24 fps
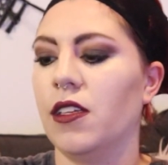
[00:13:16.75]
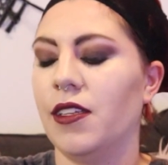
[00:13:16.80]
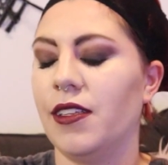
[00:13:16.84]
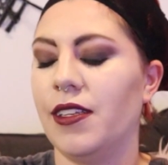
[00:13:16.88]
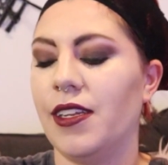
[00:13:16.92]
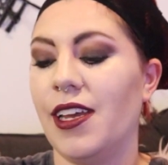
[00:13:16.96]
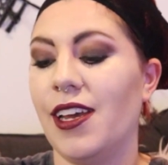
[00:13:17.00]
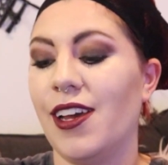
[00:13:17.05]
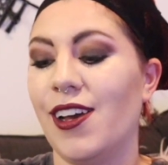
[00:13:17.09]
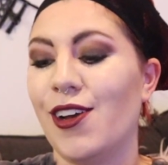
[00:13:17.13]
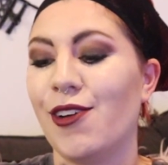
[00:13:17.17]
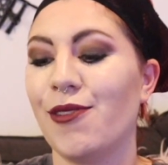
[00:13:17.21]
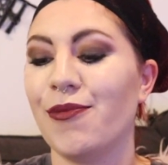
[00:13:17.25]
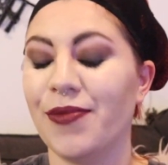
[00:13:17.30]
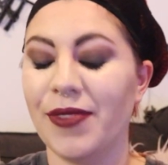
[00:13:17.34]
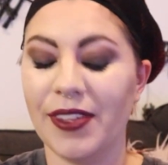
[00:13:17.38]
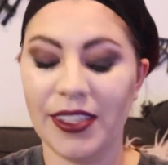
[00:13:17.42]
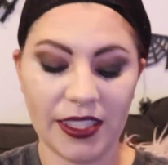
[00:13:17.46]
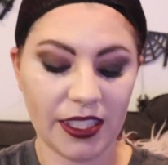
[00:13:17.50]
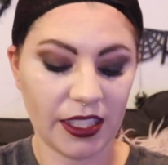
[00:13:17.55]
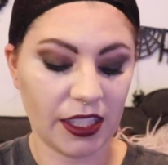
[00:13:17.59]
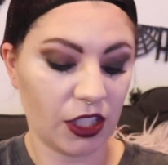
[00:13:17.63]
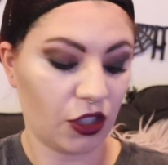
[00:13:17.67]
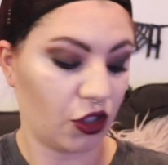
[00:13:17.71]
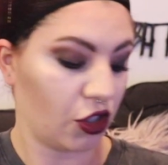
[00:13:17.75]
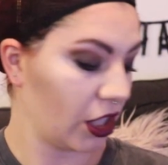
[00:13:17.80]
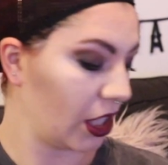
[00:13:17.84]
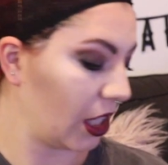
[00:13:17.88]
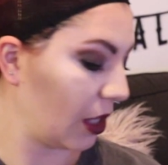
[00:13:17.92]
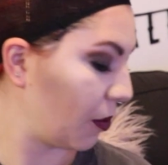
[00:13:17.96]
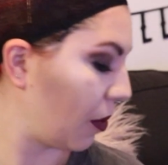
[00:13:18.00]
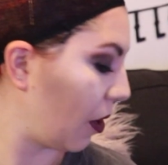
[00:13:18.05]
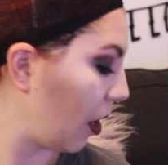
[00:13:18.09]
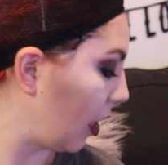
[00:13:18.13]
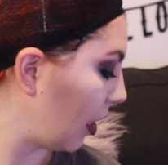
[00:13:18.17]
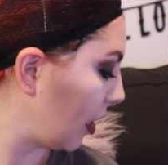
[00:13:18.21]
Now, this is the
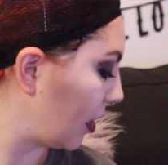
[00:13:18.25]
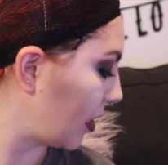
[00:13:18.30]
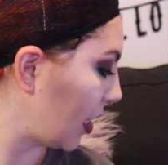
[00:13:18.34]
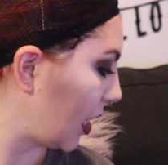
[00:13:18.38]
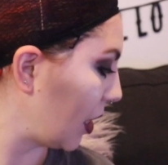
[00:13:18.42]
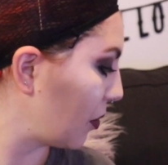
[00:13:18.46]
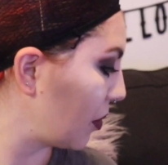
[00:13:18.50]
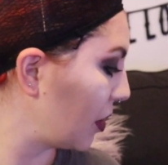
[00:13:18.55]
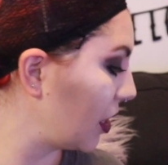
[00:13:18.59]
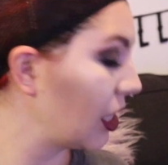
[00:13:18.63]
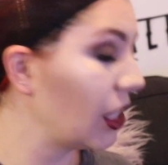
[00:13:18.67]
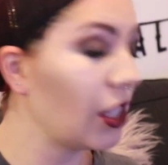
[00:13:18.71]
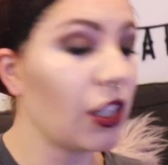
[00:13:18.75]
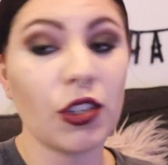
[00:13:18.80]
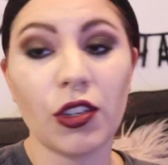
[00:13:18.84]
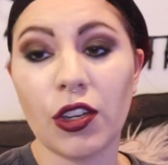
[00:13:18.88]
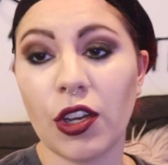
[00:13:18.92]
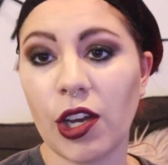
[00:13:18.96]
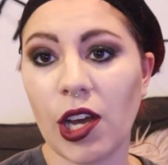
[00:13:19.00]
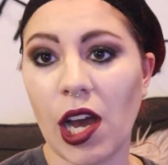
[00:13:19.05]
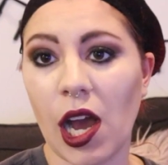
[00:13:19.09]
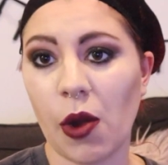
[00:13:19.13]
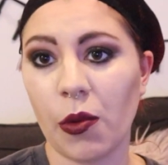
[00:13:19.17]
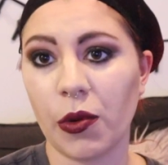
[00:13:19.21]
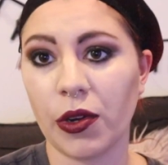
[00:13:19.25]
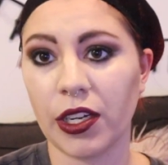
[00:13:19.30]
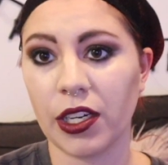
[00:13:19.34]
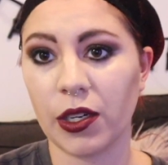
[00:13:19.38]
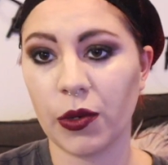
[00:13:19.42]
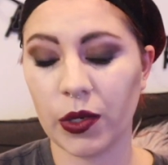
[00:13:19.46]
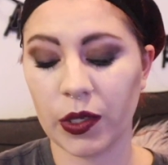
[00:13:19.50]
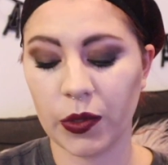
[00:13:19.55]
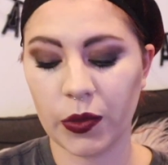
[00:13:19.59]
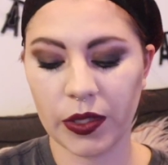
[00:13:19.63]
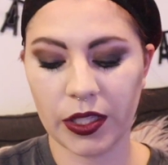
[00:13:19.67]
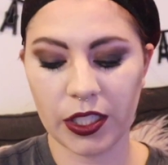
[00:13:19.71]
tricky part because I really don't know how we're
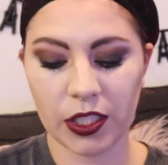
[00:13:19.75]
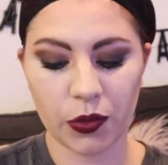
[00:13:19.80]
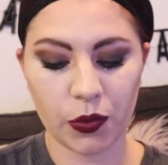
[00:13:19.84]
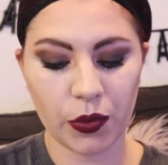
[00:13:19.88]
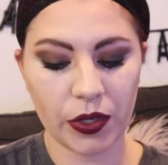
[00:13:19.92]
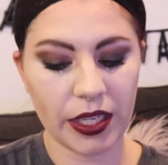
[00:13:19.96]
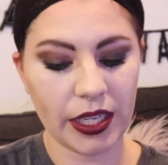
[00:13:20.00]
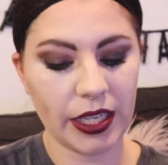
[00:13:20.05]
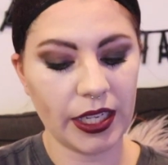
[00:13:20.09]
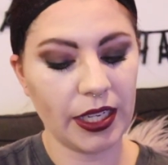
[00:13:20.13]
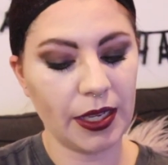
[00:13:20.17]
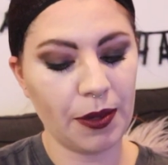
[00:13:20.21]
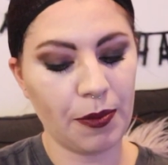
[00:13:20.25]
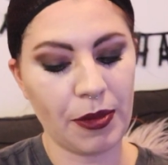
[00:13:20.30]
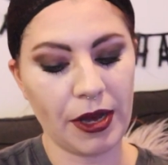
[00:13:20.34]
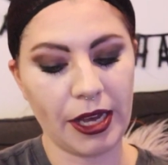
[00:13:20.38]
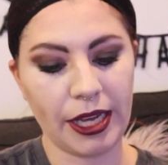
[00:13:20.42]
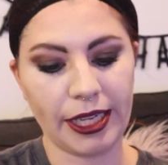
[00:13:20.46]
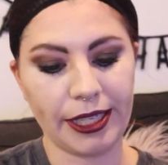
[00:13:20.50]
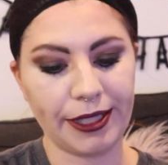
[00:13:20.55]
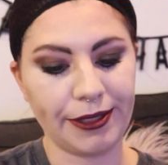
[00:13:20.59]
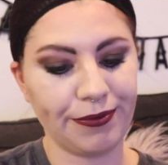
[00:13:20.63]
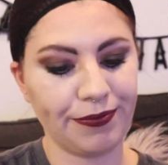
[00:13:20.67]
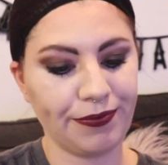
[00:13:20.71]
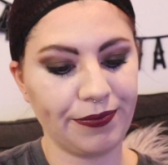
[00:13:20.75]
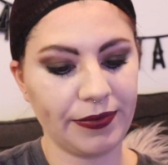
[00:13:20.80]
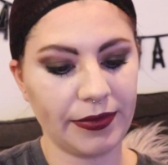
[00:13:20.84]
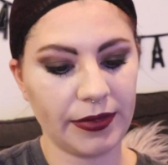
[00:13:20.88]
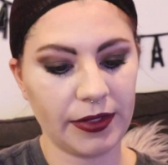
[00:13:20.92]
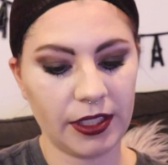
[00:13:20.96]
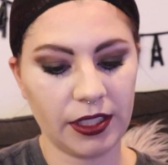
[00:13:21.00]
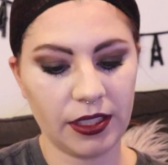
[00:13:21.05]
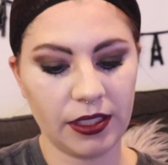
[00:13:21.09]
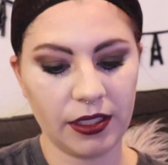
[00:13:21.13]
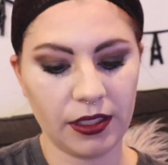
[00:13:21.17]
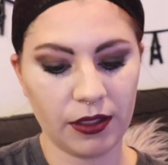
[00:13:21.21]
gonna work with this wig, but
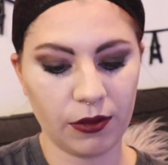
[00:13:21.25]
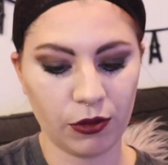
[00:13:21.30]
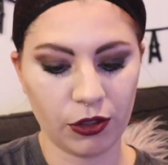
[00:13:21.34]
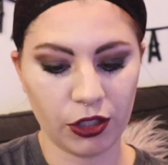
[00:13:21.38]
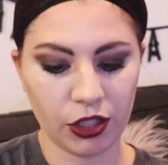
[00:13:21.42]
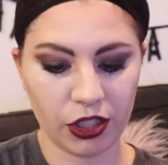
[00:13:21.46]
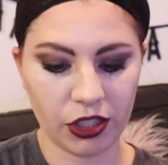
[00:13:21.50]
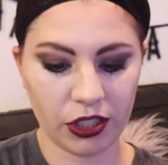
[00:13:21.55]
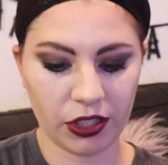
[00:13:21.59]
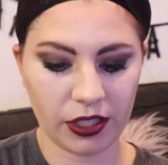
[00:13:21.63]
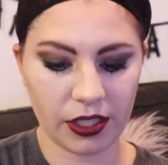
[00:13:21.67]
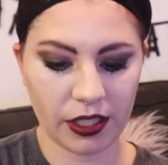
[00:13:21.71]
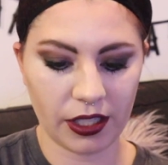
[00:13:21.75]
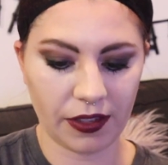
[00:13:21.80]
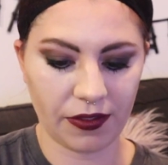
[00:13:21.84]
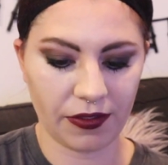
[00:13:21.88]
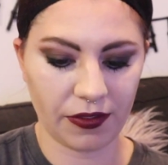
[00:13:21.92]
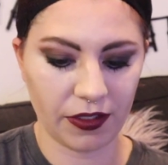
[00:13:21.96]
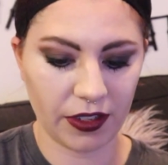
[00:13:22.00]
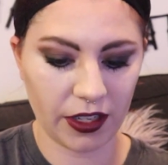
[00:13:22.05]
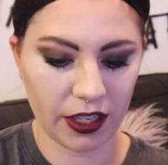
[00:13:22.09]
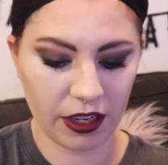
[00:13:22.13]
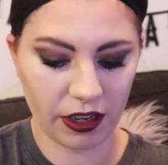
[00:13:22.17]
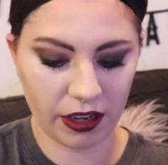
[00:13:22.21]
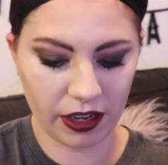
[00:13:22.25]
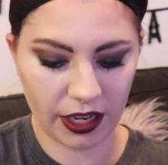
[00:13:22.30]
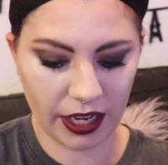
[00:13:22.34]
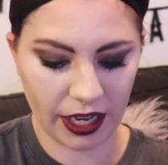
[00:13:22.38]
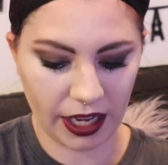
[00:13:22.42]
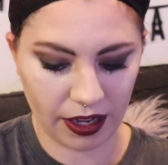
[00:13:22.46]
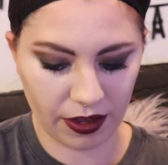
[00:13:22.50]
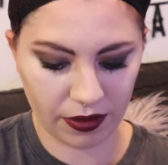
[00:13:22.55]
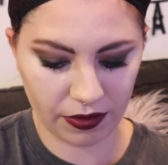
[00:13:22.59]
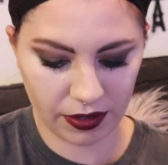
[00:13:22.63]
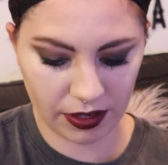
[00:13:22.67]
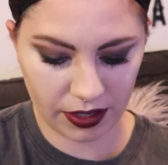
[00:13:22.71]
we're just gonna figure it
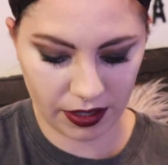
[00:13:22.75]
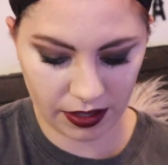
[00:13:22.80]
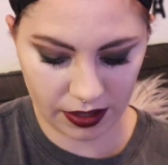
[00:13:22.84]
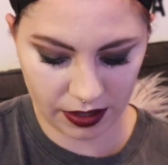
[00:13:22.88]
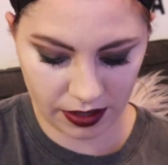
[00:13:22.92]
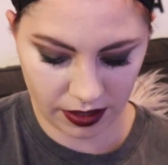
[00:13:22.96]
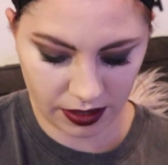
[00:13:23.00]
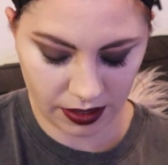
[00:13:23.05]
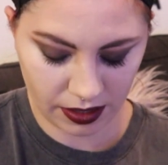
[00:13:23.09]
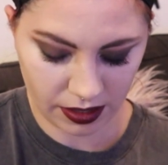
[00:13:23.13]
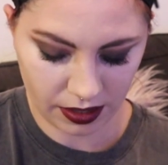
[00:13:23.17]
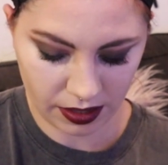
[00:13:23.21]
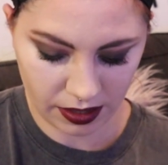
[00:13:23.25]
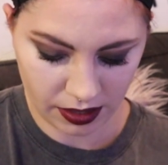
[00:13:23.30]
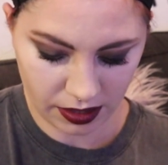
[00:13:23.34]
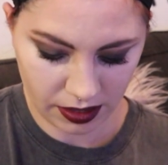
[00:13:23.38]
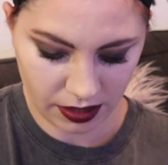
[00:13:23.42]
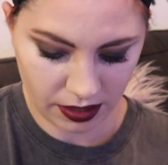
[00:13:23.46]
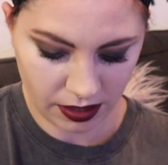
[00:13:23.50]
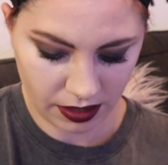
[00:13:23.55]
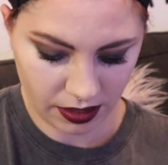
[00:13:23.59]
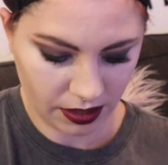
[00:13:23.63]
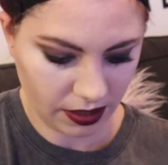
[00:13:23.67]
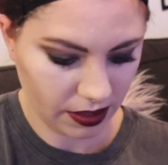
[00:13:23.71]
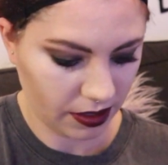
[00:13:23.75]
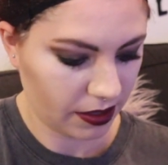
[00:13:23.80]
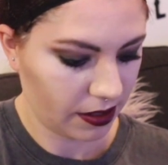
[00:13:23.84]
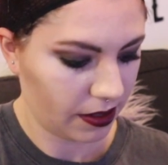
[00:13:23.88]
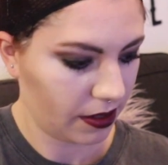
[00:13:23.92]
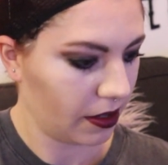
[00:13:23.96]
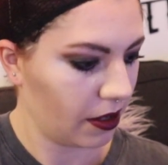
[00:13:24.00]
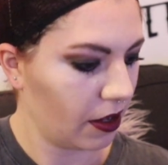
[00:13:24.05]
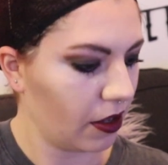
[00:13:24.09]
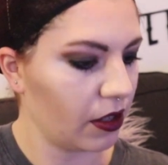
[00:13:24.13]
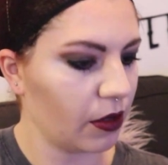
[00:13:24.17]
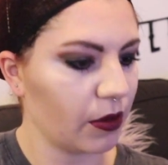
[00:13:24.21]
out.
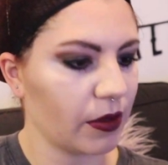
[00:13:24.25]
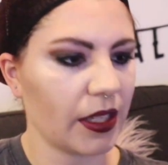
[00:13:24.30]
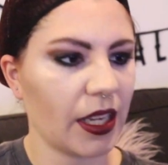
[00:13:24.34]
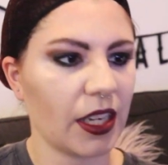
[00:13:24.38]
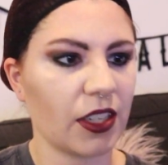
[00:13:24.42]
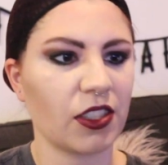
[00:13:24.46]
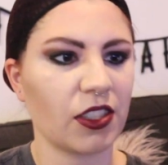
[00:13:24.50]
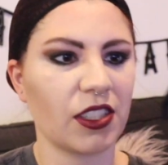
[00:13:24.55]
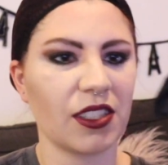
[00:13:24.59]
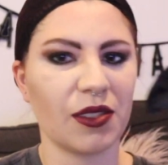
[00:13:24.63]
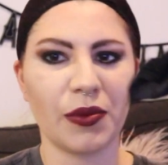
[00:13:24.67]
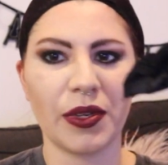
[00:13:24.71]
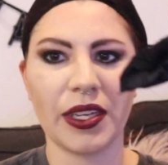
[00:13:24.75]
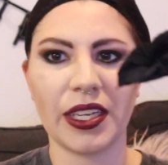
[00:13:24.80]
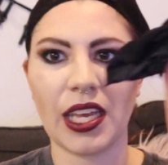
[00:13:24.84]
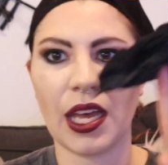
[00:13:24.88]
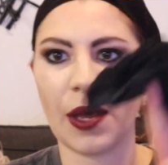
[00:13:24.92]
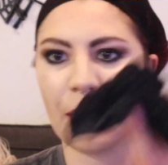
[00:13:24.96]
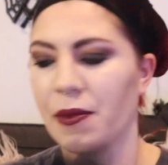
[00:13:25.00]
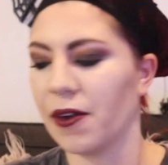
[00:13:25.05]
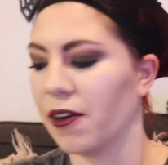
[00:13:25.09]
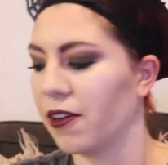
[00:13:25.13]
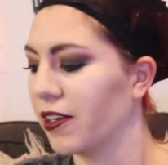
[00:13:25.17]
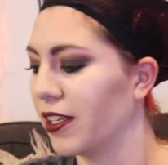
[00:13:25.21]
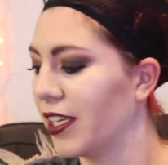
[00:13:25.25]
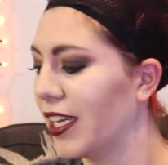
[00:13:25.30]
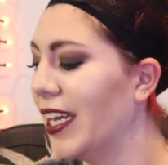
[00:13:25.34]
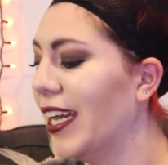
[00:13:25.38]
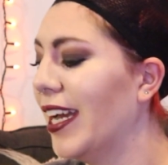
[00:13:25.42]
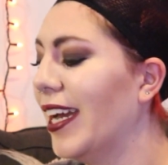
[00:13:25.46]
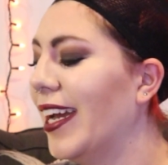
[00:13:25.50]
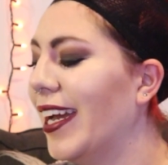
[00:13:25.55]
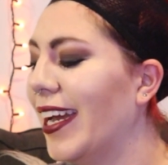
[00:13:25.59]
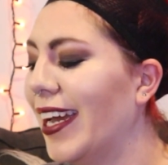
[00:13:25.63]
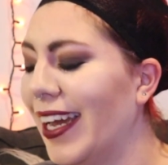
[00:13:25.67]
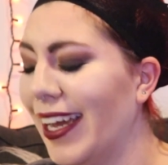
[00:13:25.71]
Oh, there was actually a wig cap already
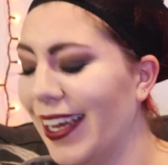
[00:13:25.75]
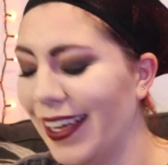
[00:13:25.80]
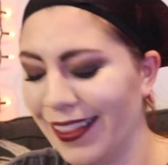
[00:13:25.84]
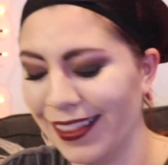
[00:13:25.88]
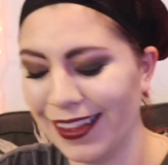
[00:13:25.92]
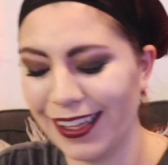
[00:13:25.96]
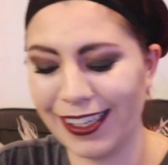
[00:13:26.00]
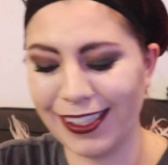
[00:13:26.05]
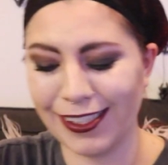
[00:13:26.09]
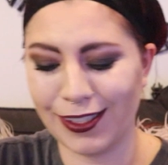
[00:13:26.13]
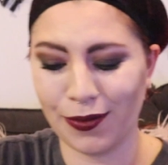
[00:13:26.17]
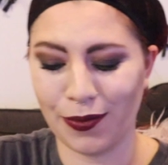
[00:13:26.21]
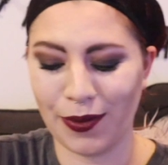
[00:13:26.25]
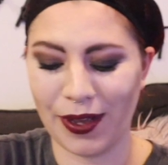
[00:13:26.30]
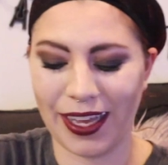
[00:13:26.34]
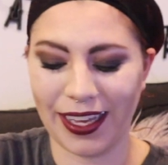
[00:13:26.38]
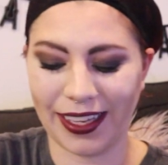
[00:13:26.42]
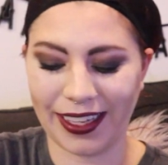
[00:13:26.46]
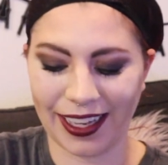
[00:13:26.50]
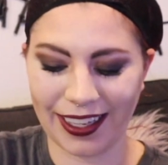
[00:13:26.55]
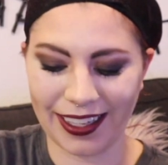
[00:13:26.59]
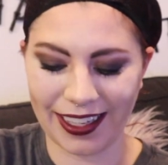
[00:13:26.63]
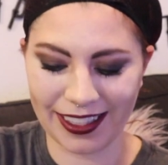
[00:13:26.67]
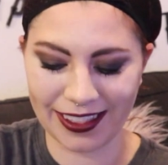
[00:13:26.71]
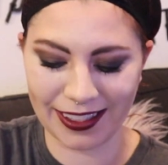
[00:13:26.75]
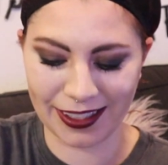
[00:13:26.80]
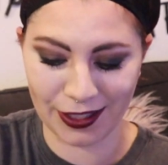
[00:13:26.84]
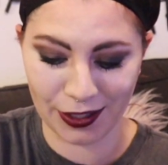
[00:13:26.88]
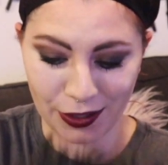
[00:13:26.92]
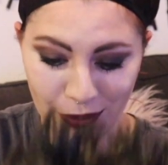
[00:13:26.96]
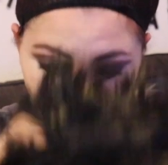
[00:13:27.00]
in this wig. I guess is